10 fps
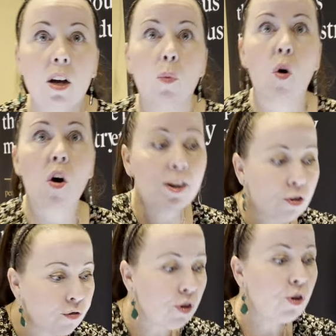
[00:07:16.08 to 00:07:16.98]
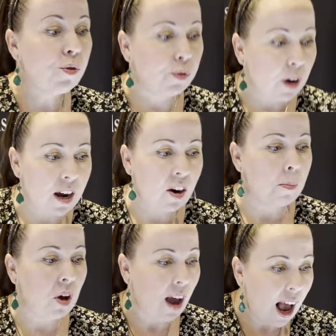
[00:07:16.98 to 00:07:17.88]
wind through, and
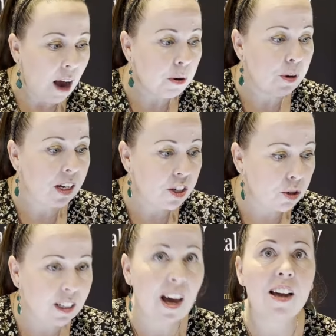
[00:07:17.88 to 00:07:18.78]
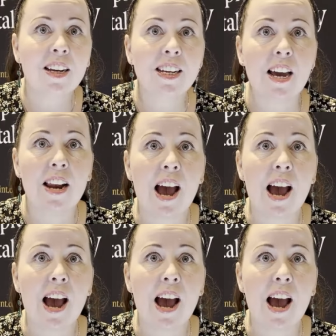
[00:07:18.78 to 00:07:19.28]
I'm like, how are we doing that again?